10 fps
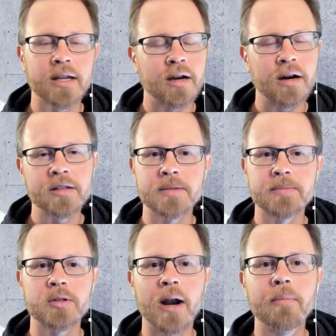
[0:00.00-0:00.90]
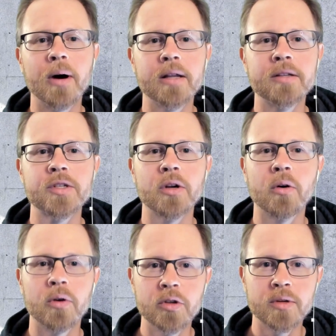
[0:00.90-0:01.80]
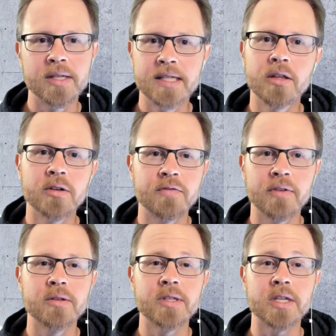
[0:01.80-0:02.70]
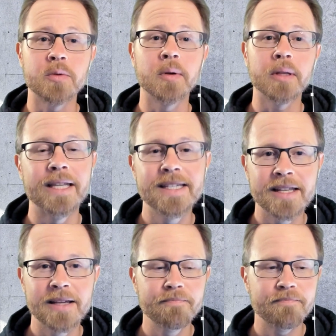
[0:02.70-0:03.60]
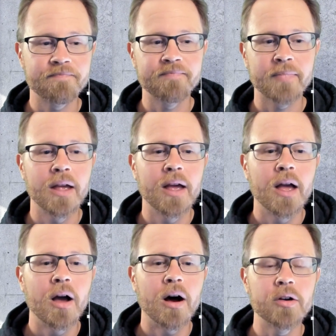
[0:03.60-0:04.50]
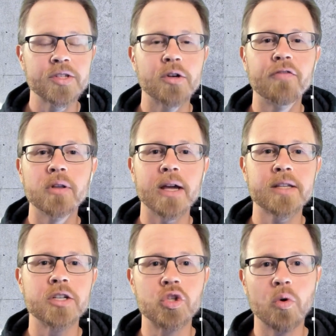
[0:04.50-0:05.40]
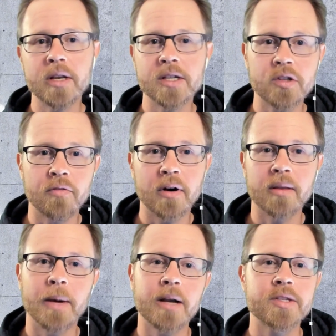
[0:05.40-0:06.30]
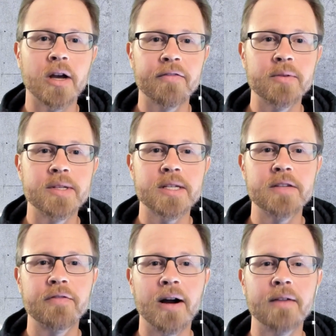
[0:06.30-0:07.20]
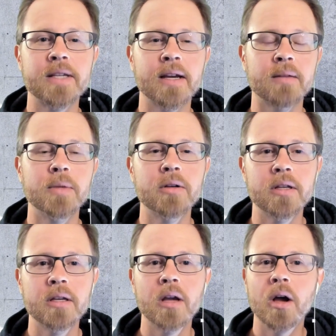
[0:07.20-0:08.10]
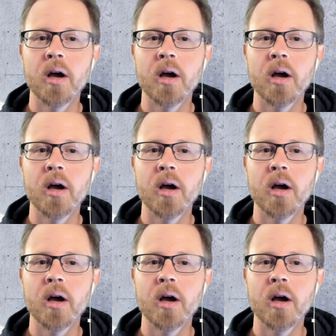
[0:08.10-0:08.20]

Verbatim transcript: icon, the subscribe button, so you can see those videos as we release them. Also, if you'd like to join us over on the Microsoft 365 Tech Community,